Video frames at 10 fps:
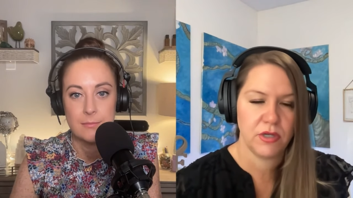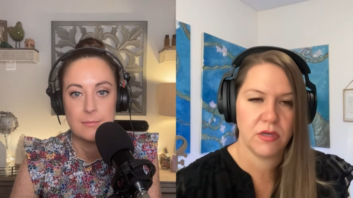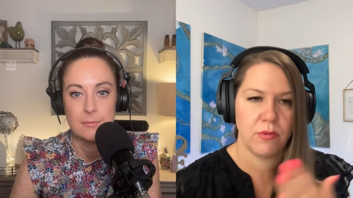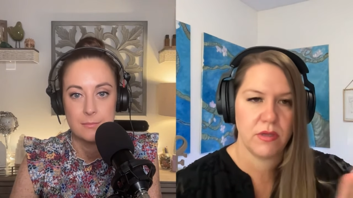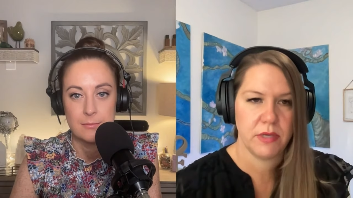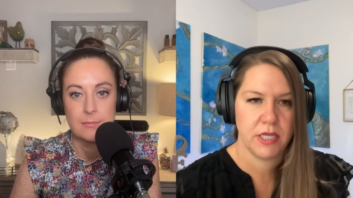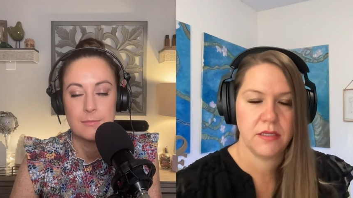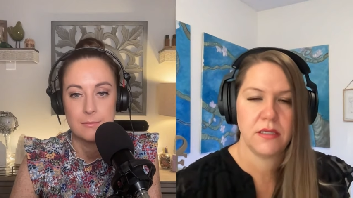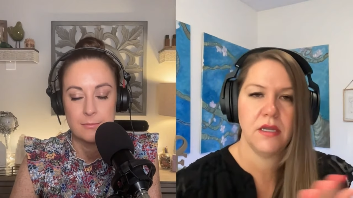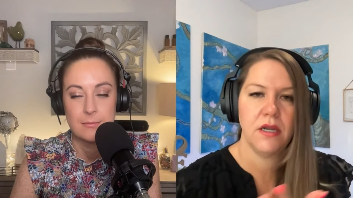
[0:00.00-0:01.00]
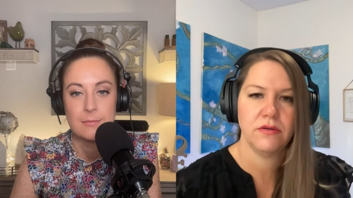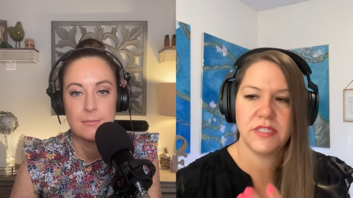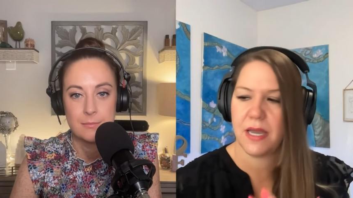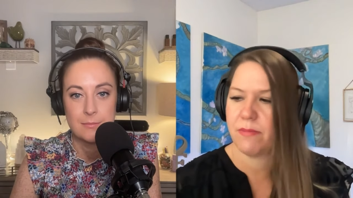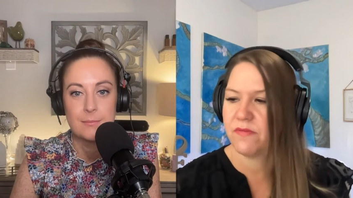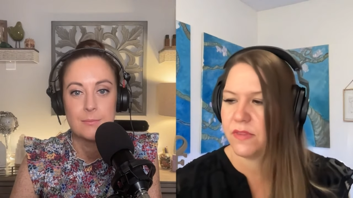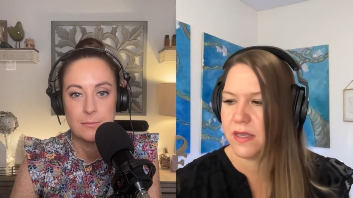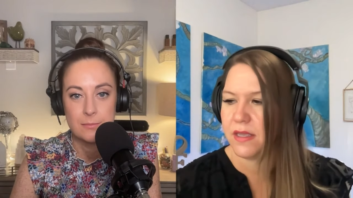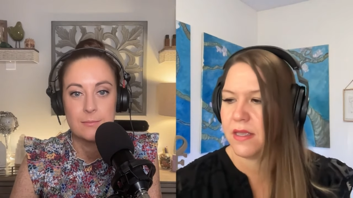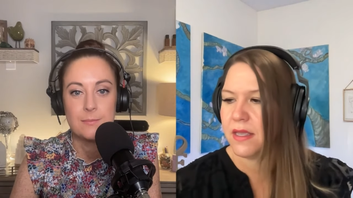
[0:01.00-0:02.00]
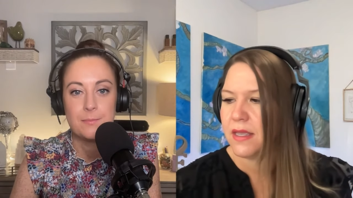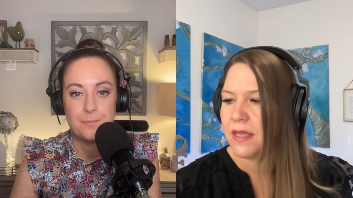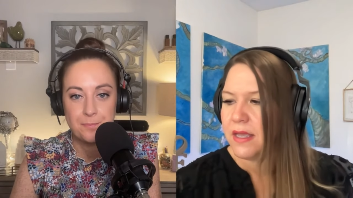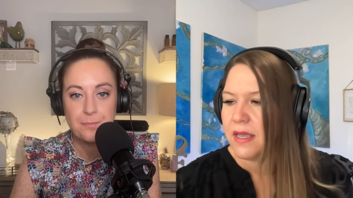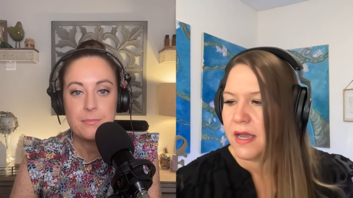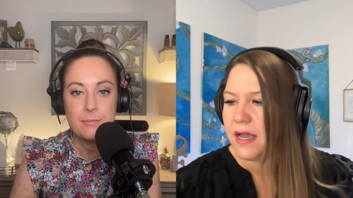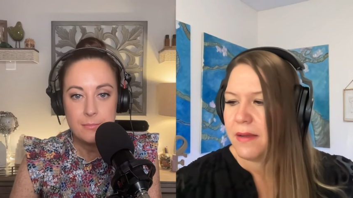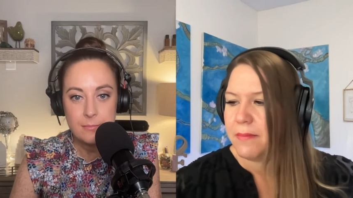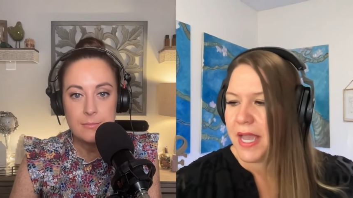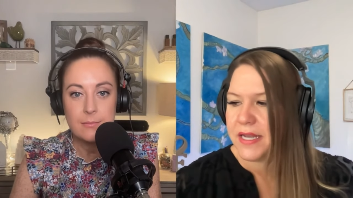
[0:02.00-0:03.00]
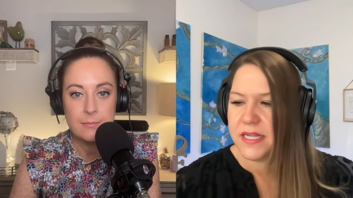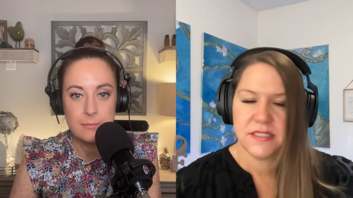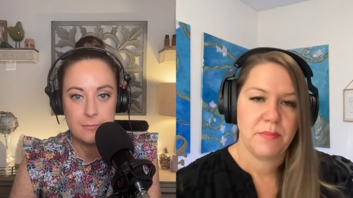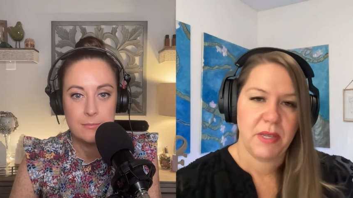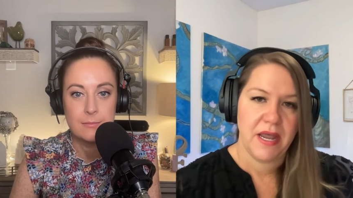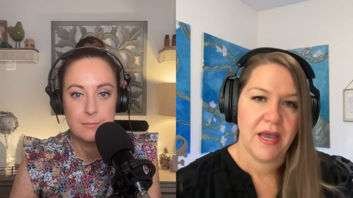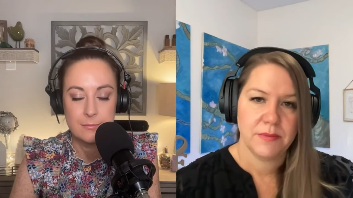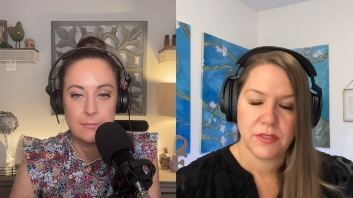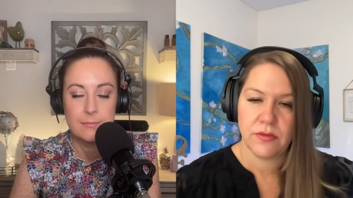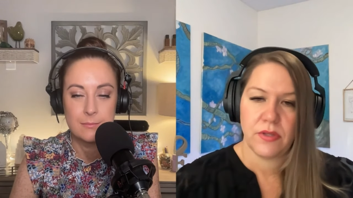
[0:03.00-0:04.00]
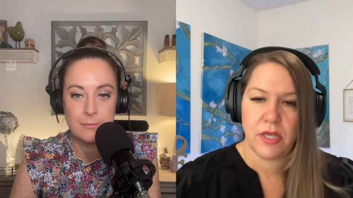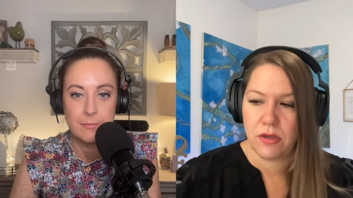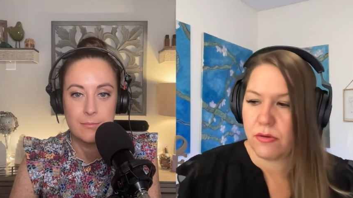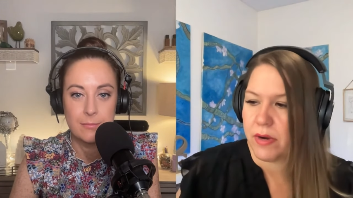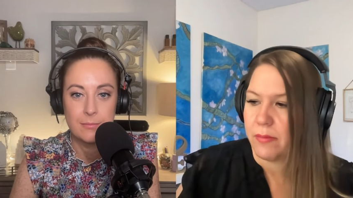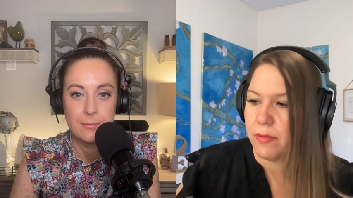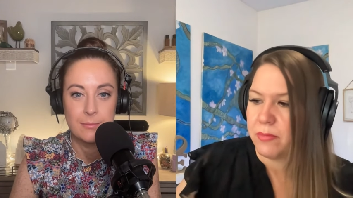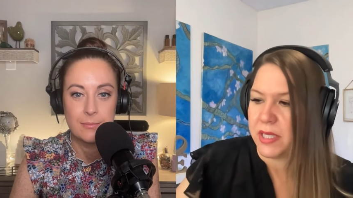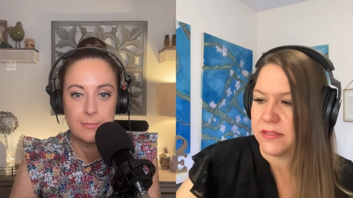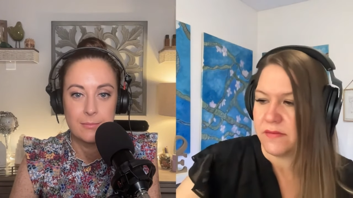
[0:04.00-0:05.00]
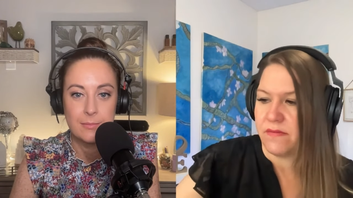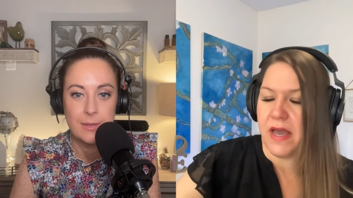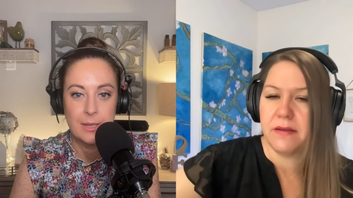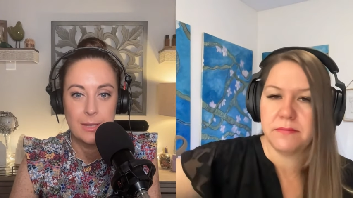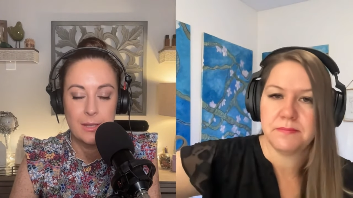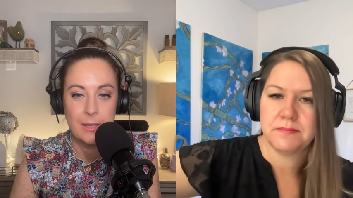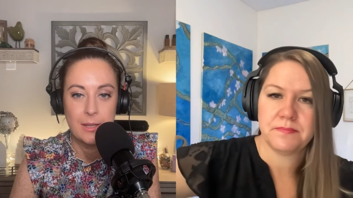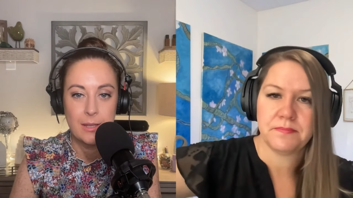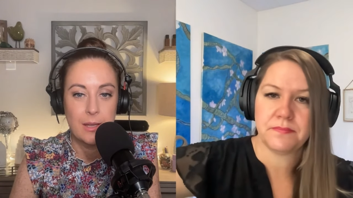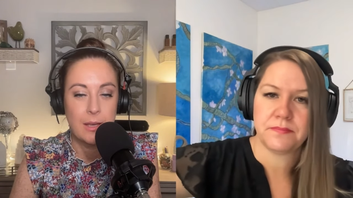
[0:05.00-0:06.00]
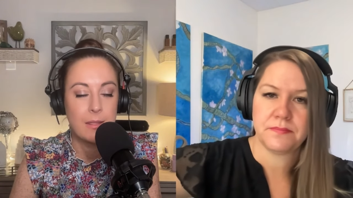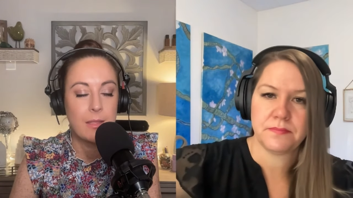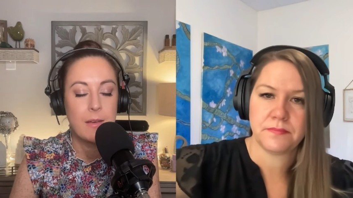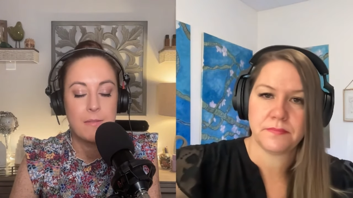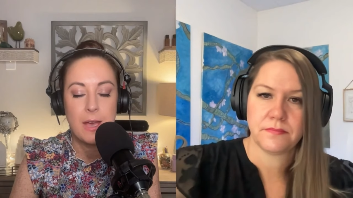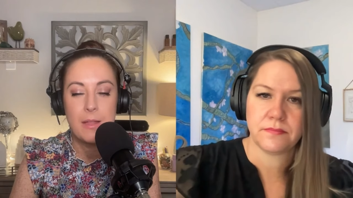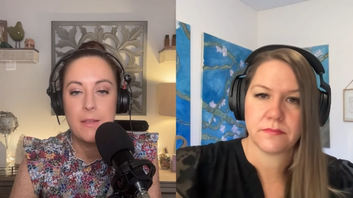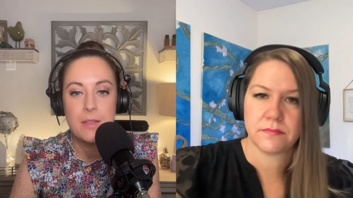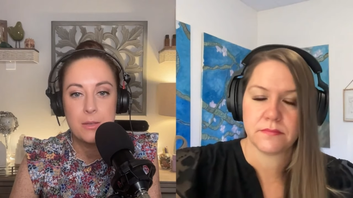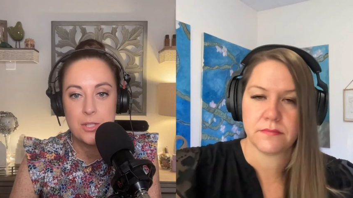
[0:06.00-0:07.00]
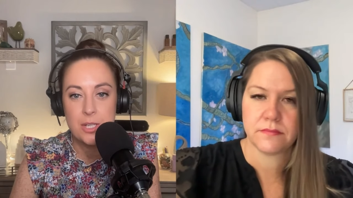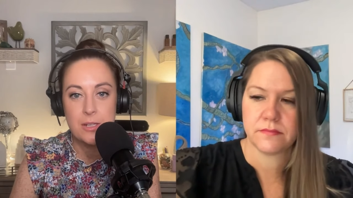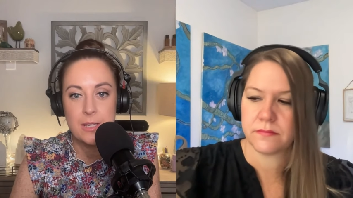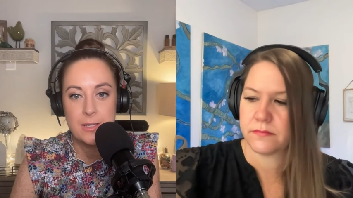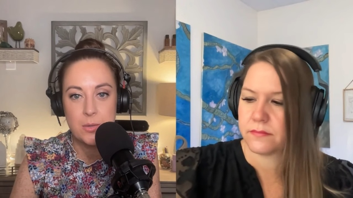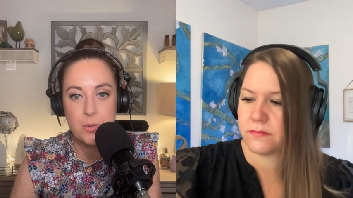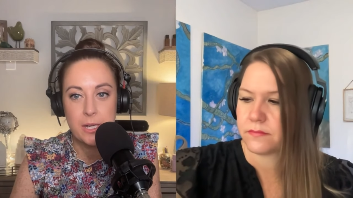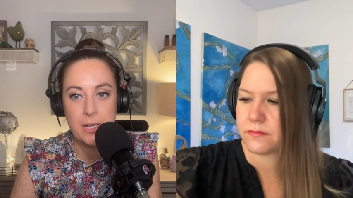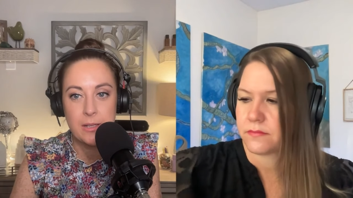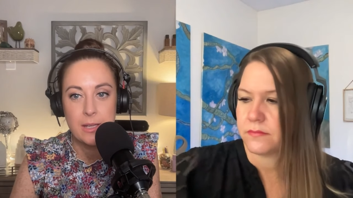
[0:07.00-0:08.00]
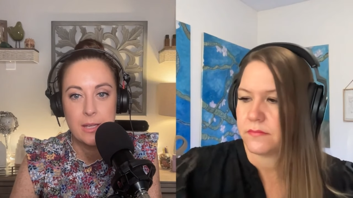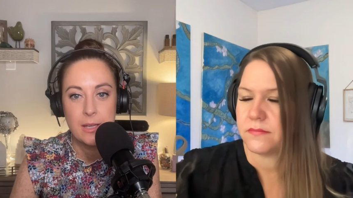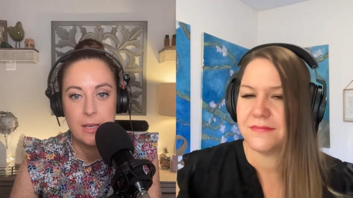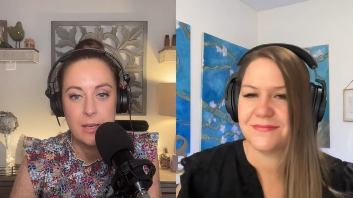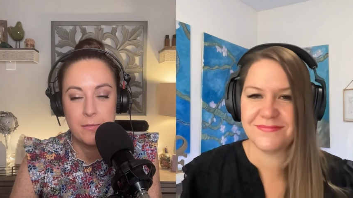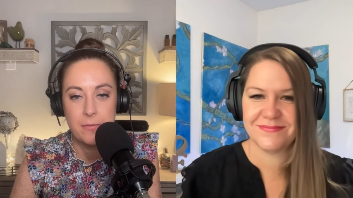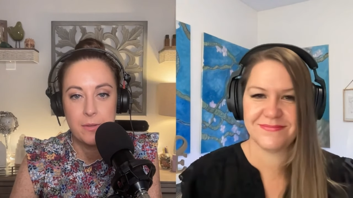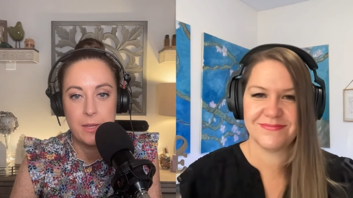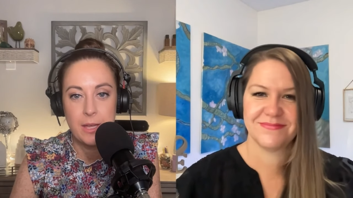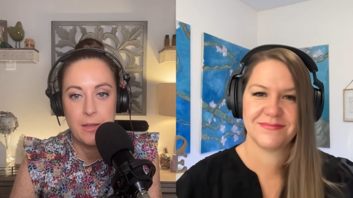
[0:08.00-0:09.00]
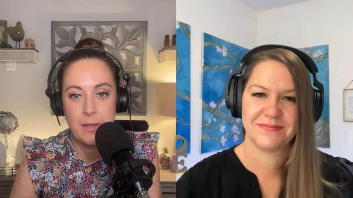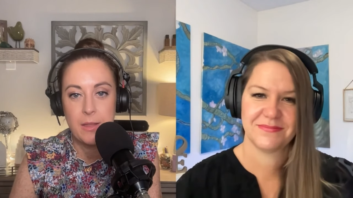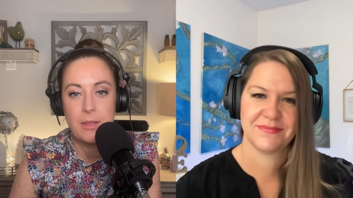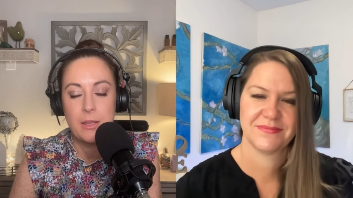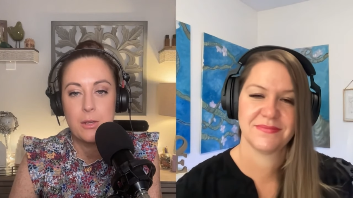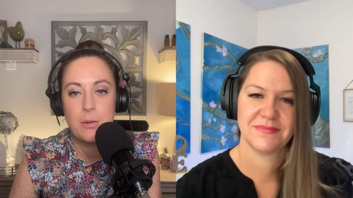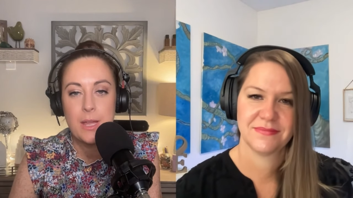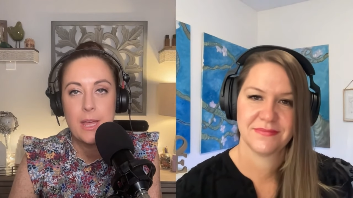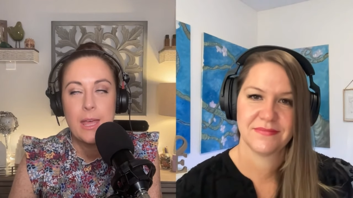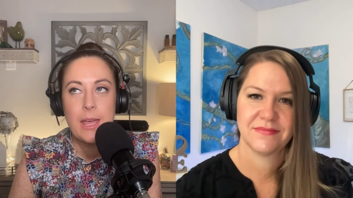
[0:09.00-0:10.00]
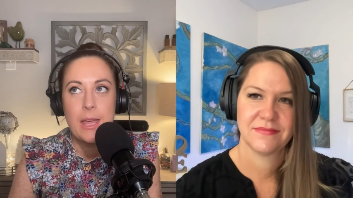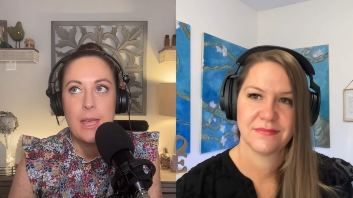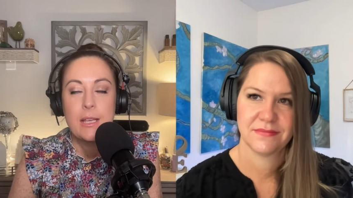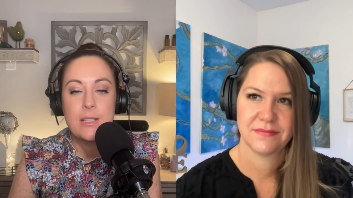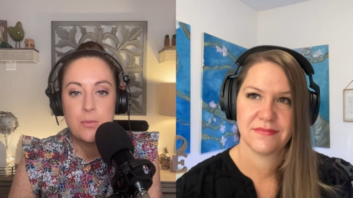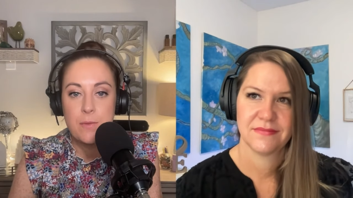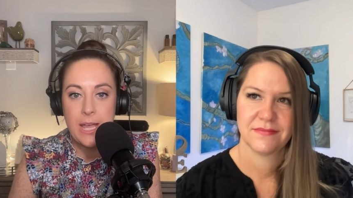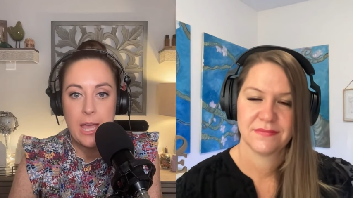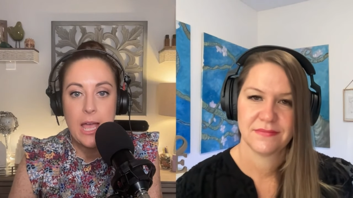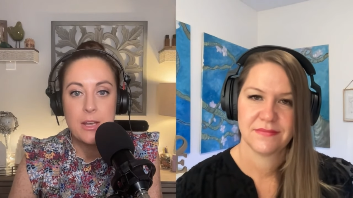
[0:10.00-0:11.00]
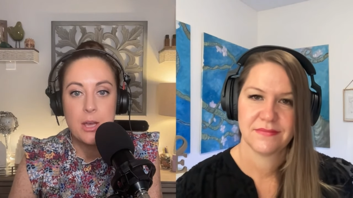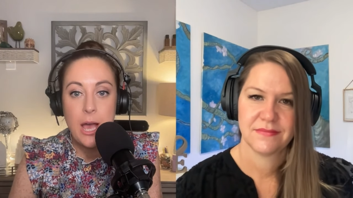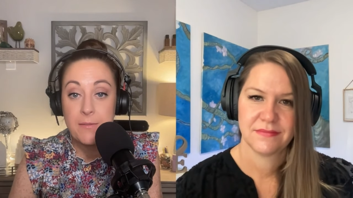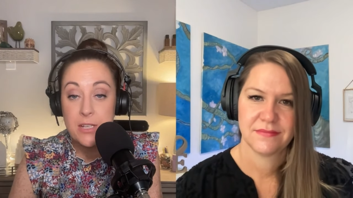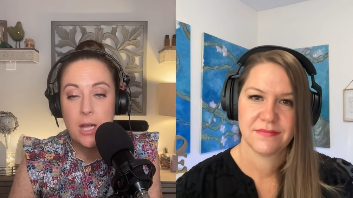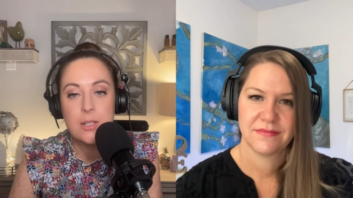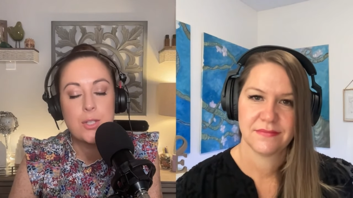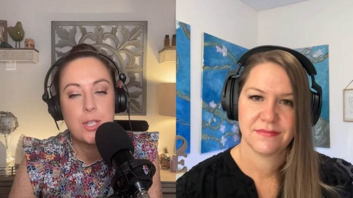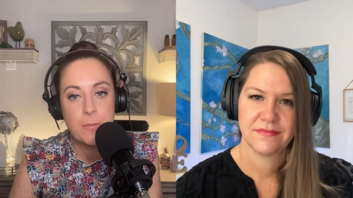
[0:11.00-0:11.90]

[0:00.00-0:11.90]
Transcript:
Speaker 1: an appointment, you know, type of thing. Um, and it's been absolutely incredible because of that.
Speaker 2: I love, I love that you shared that story of, uh, you know, because you're right. I know I've talked to so